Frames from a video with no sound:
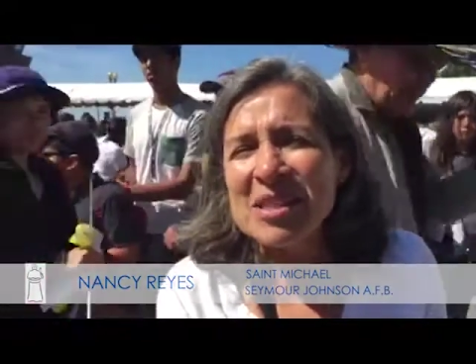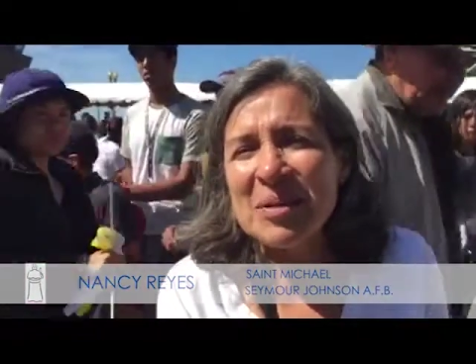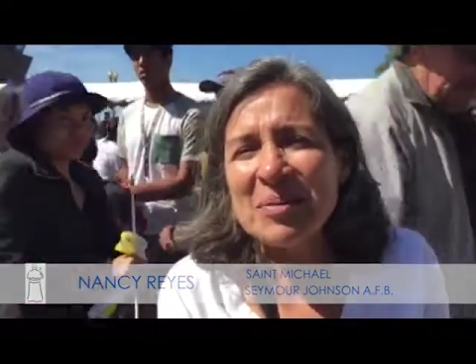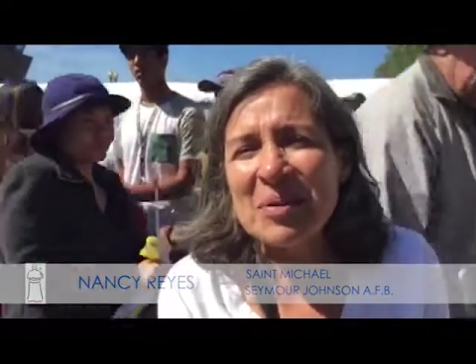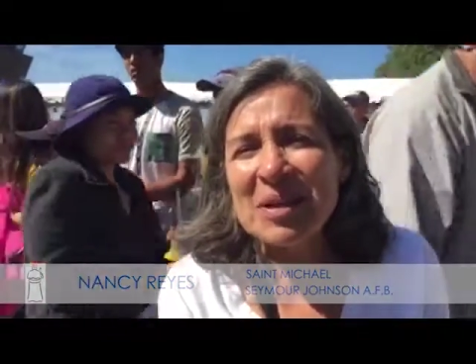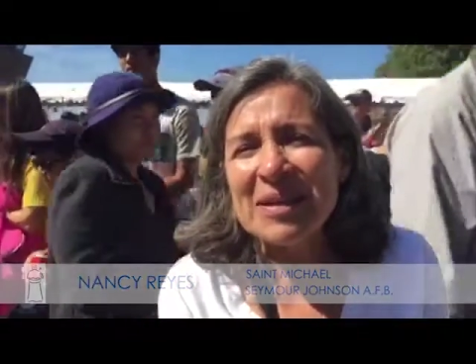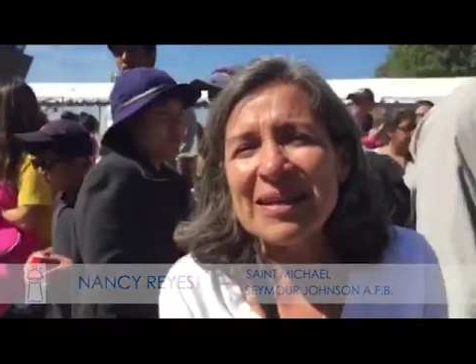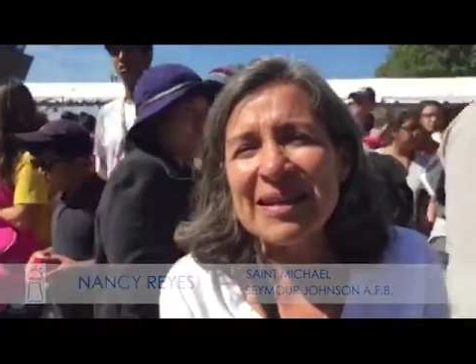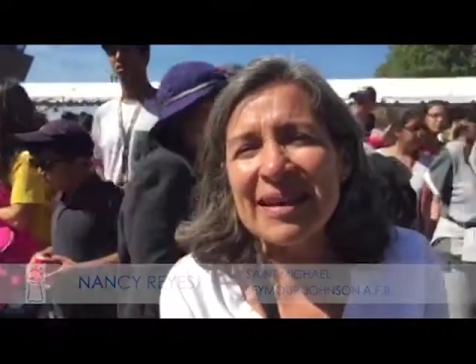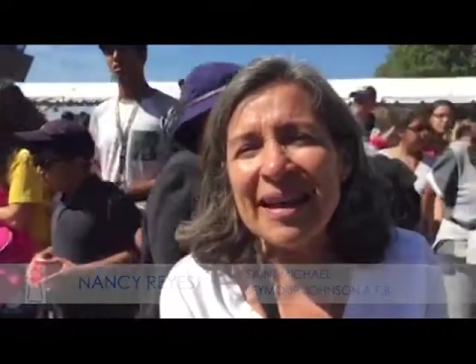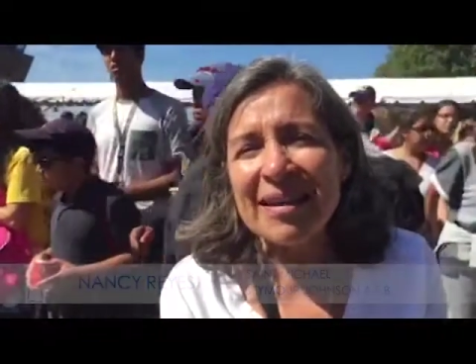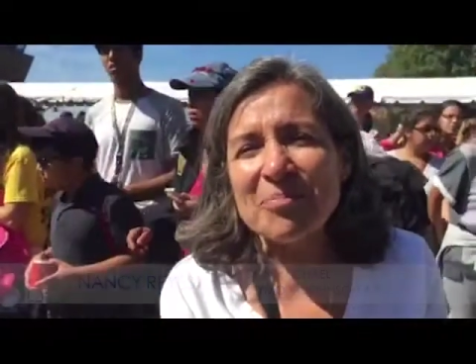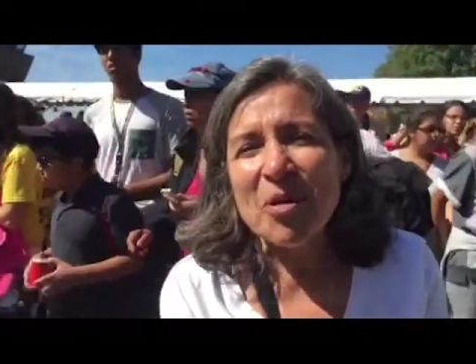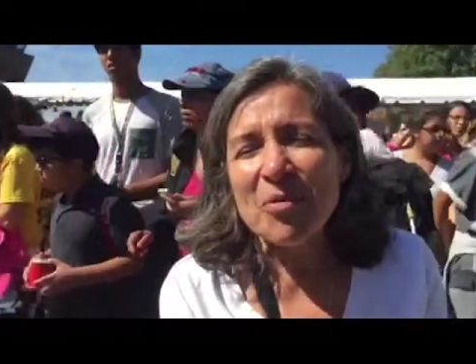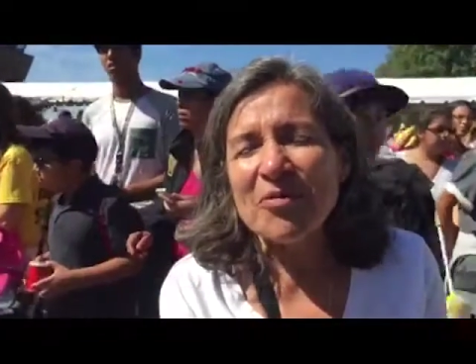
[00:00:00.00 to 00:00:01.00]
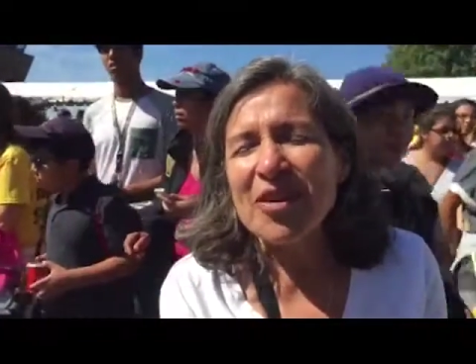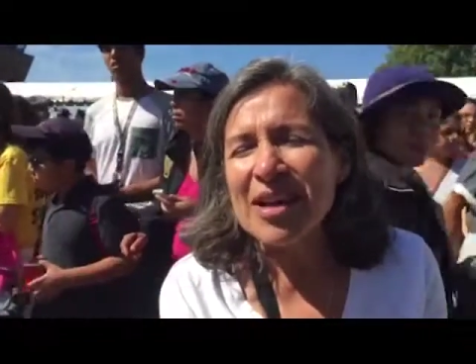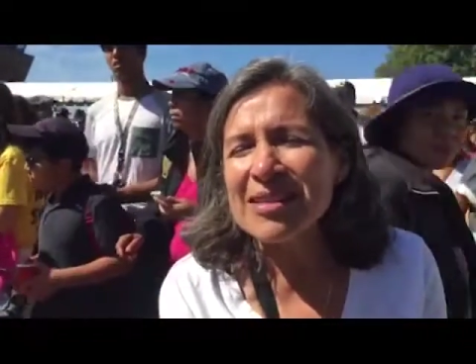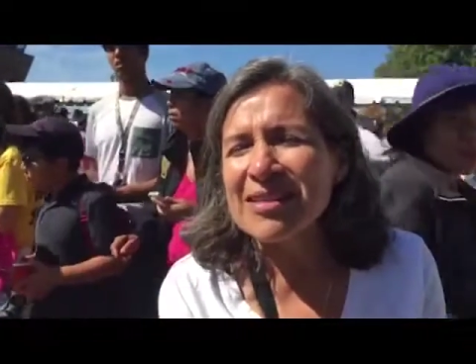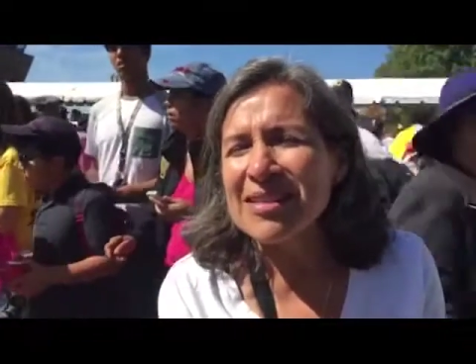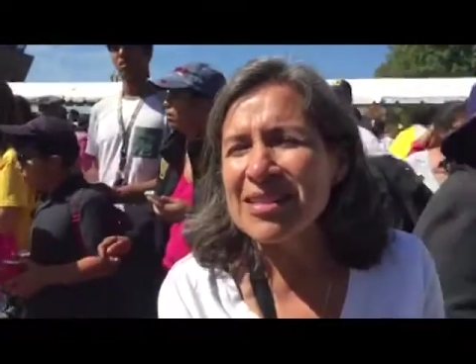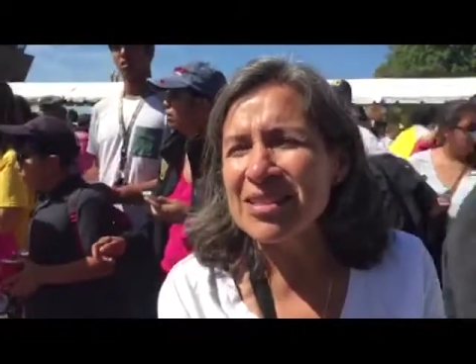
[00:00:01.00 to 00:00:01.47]
someone like Pope
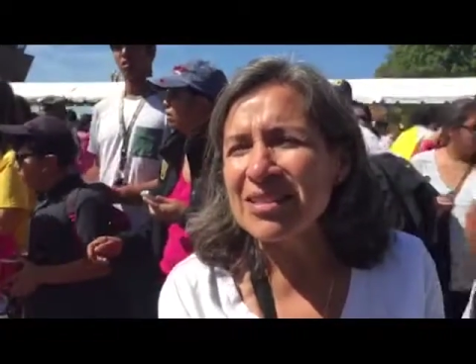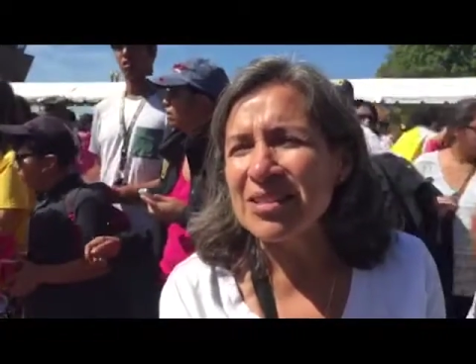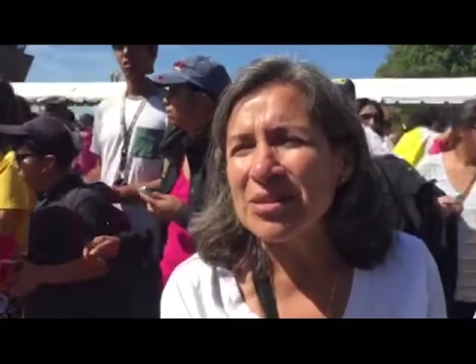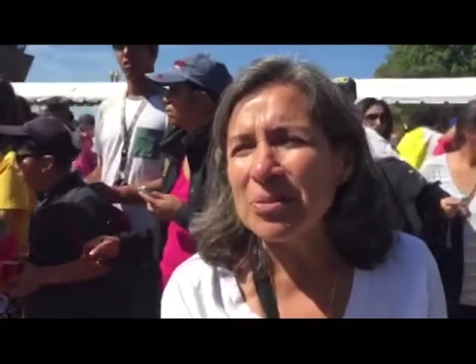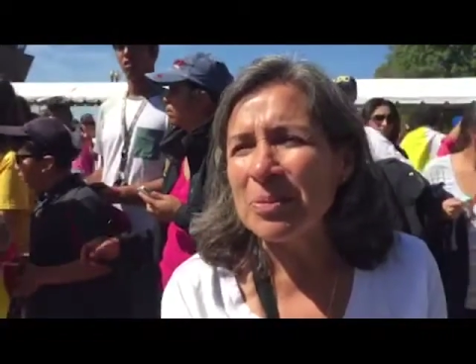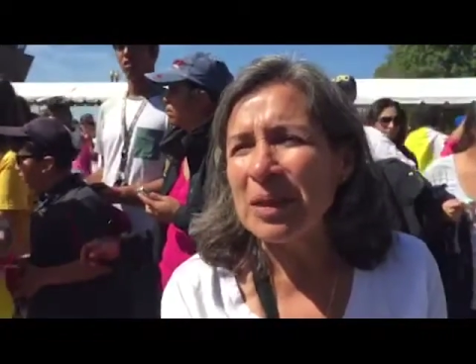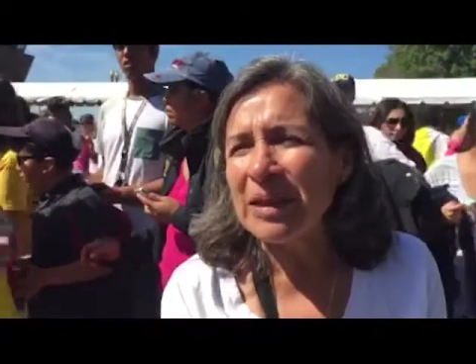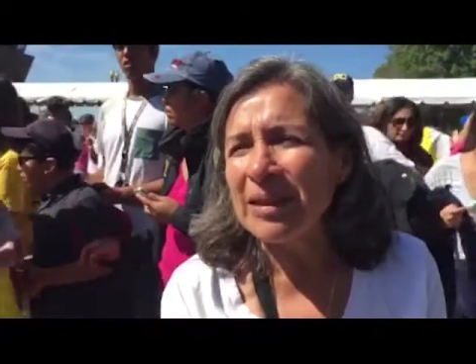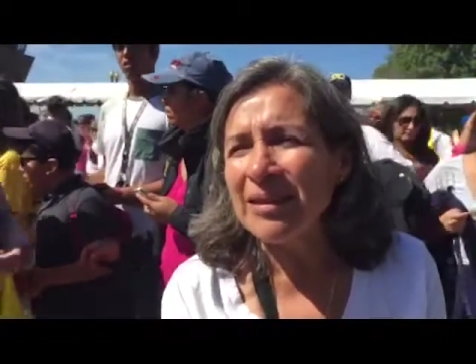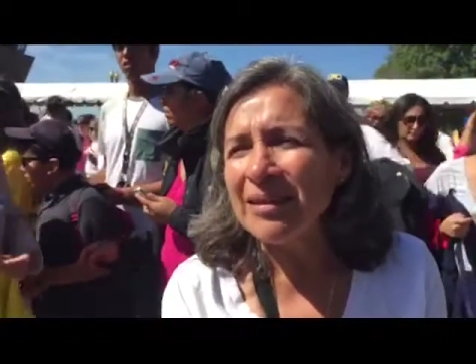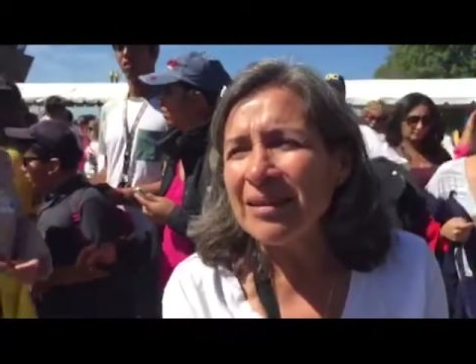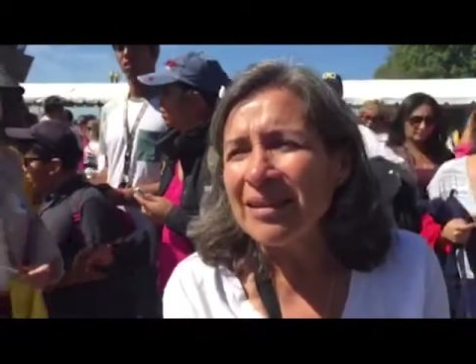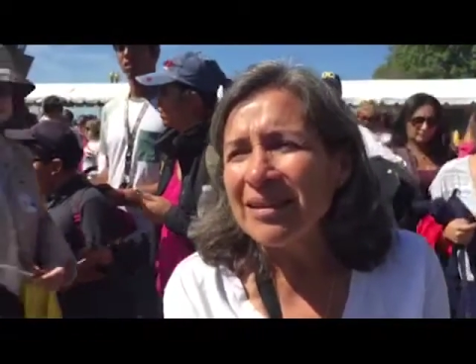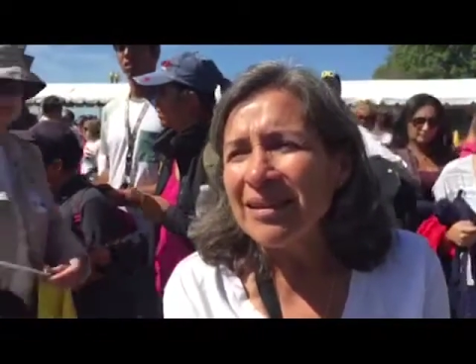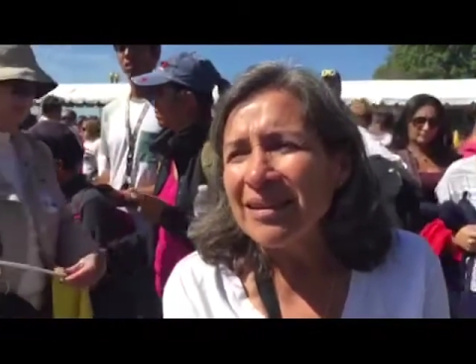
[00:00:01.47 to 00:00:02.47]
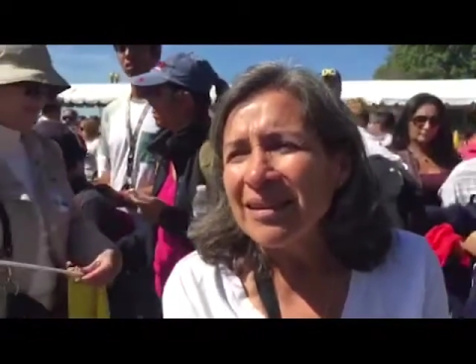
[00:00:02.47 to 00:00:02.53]
Francis to be